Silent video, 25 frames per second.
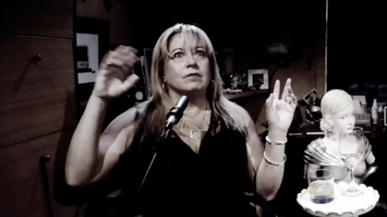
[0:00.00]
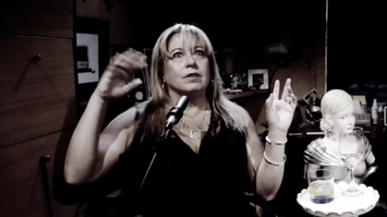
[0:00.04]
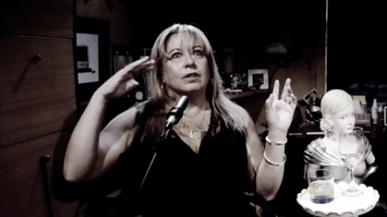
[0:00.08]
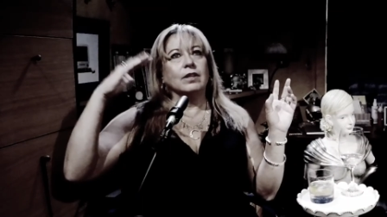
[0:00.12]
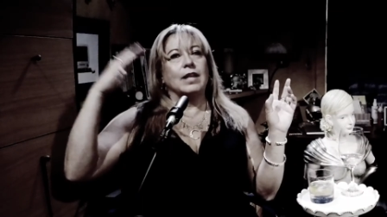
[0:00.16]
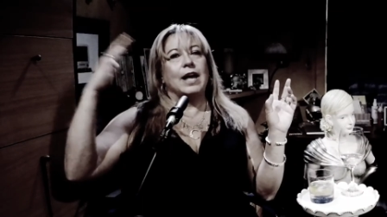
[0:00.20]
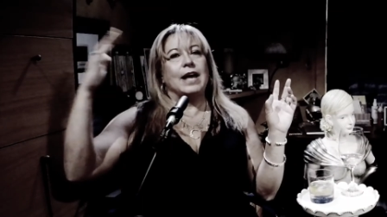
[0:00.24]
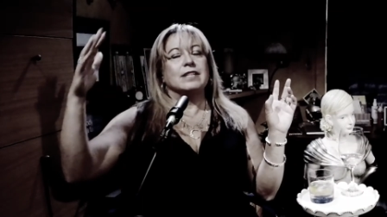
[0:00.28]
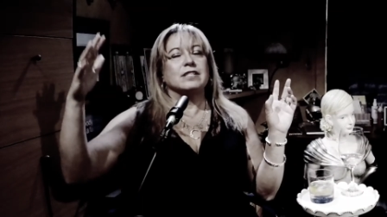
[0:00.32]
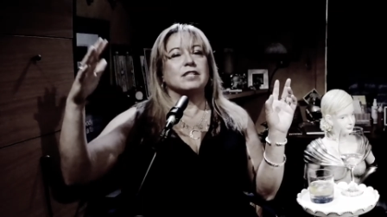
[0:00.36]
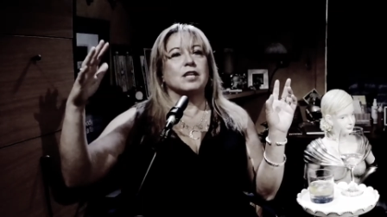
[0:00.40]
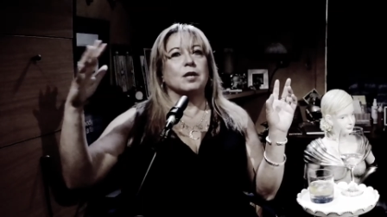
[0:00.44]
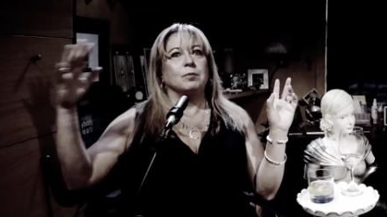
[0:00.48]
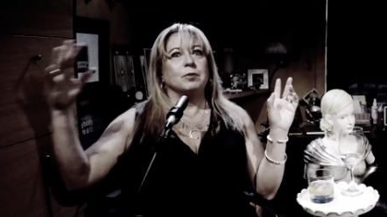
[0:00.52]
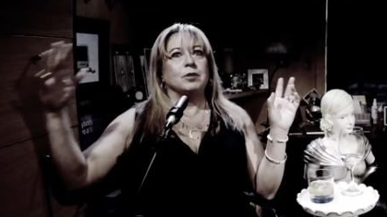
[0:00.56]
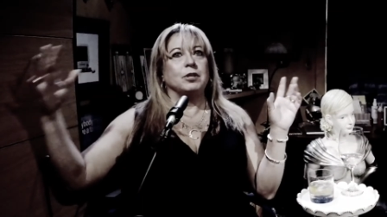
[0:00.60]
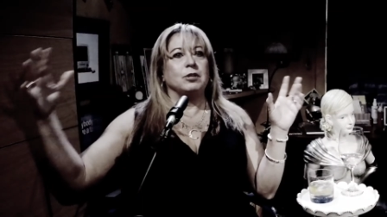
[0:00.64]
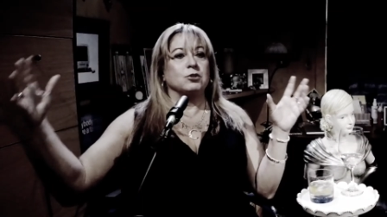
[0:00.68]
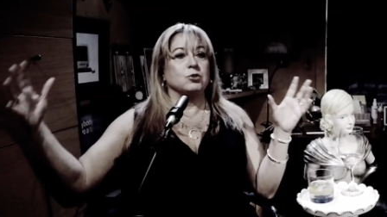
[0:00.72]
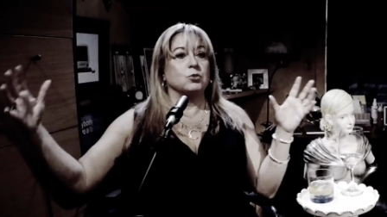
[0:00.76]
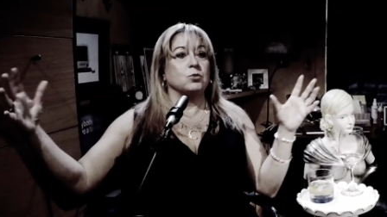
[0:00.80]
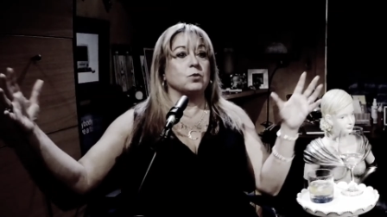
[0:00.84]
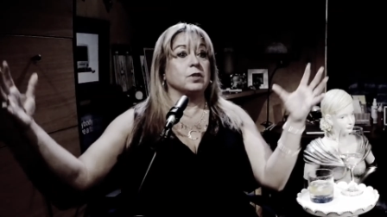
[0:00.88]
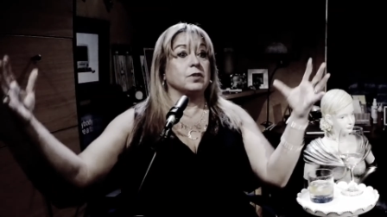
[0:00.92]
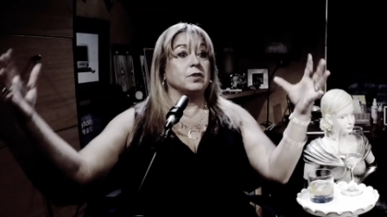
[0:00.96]
last couple
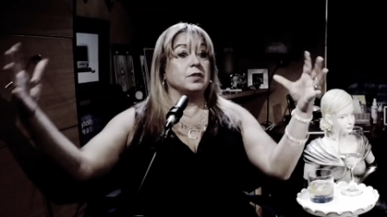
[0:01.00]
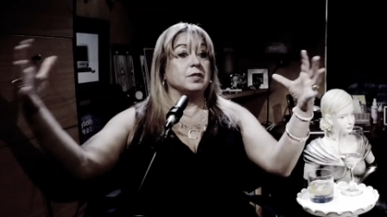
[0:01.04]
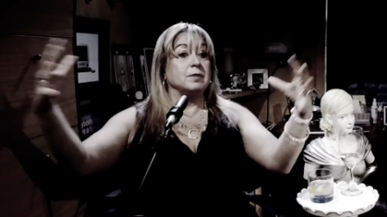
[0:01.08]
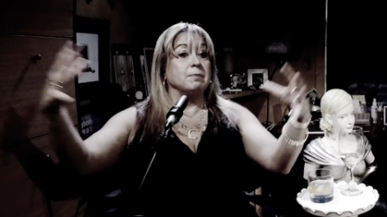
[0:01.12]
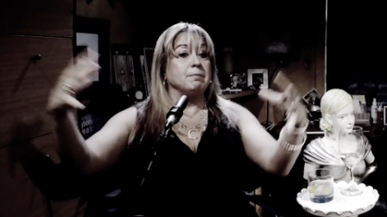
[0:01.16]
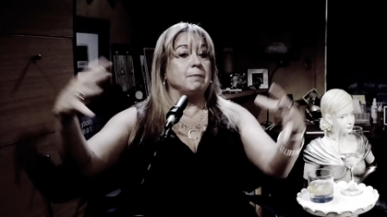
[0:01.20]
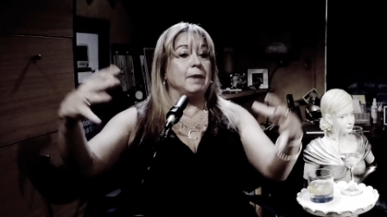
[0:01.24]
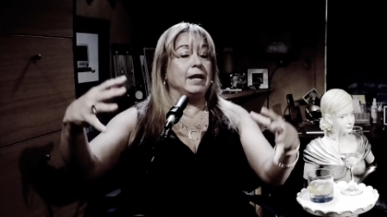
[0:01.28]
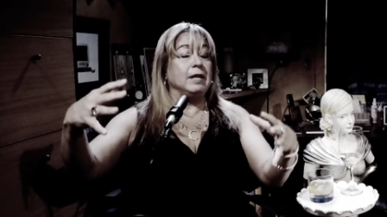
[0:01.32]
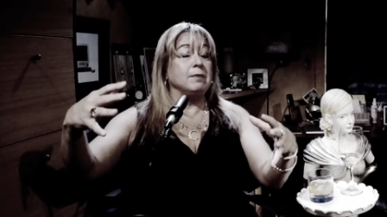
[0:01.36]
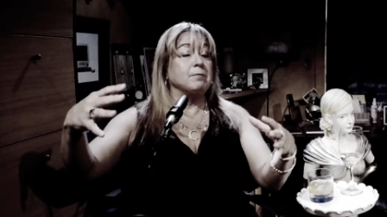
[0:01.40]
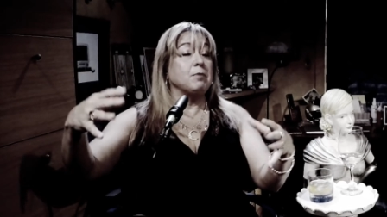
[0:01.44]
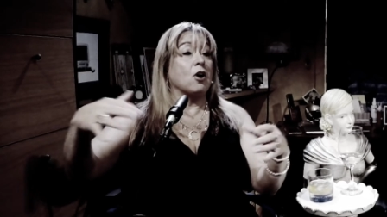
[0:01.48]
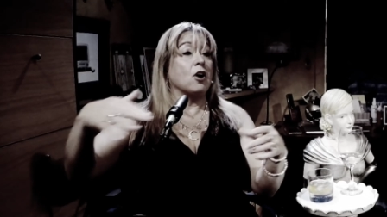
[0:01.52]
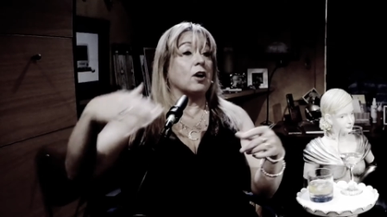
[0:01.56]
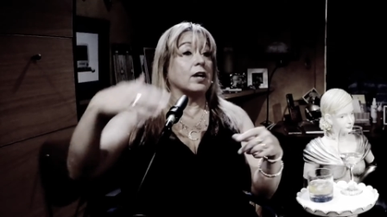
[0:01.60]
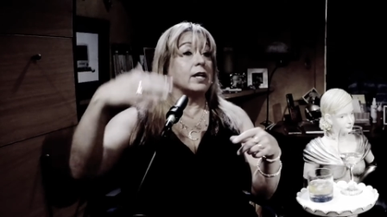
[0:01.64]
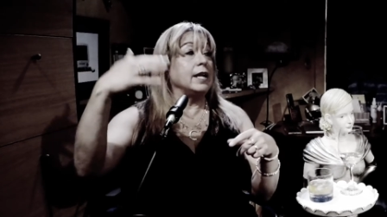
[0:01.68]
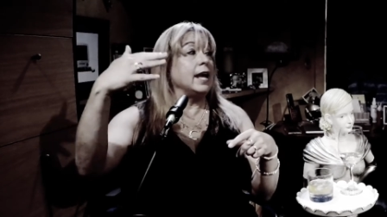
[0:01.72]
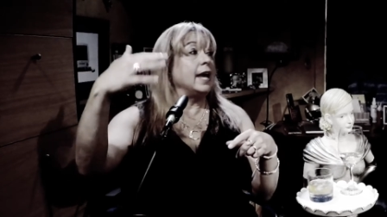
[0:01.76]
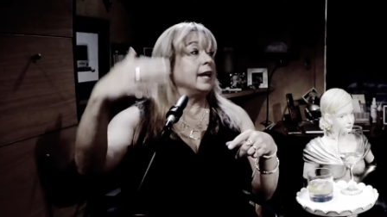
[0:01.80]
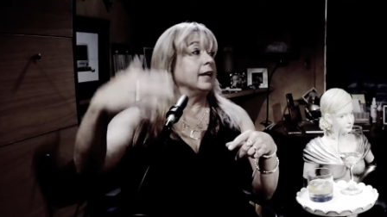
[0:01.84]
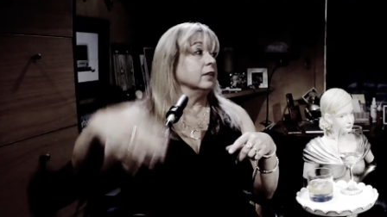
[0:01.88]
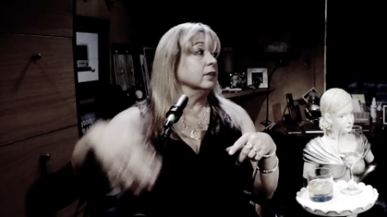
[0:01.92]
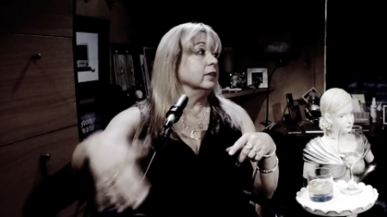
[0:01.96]
years, we were at this main park and
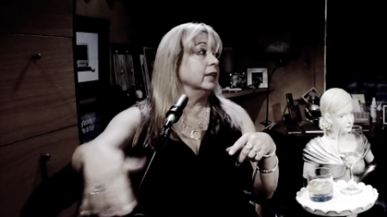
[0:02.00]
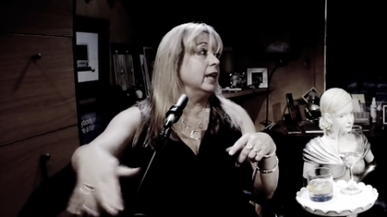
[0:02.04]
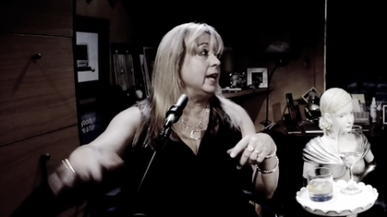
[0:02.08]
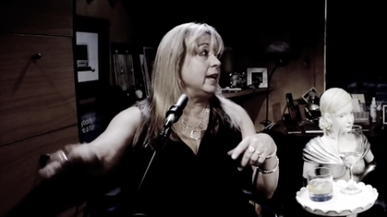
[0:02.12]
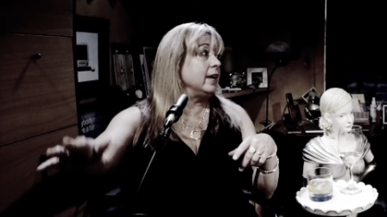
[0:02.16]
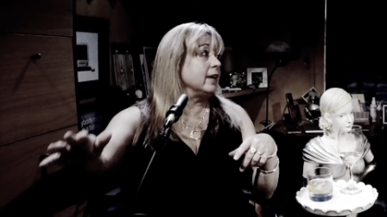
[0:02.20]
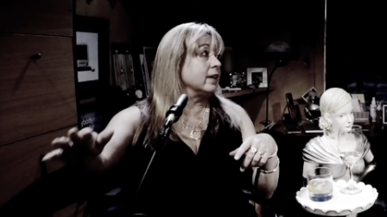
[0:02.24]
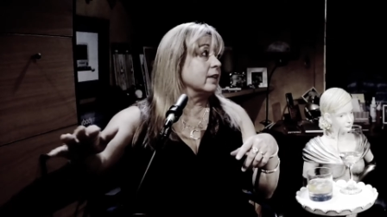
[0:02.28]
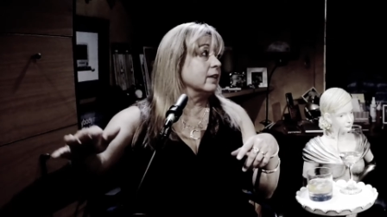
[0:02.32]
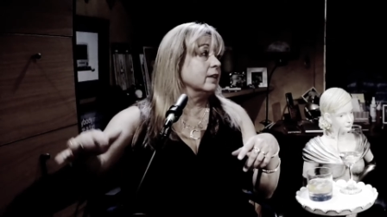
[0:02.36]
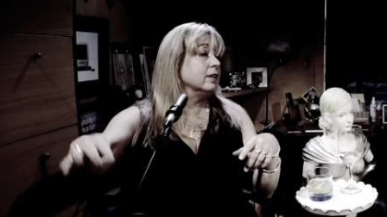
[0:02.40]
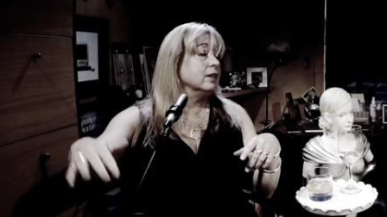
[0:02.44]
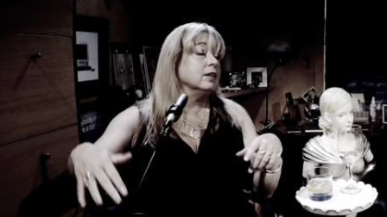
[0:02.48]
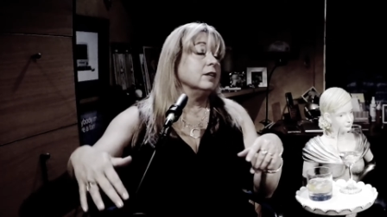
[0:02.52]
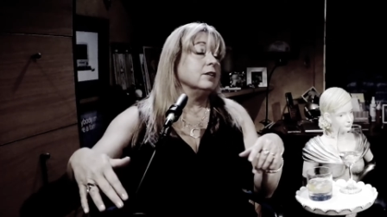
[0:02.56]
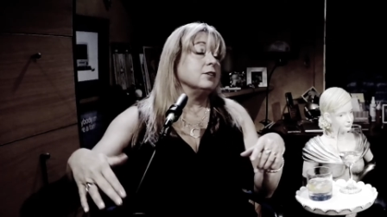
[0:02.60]
it had a lake.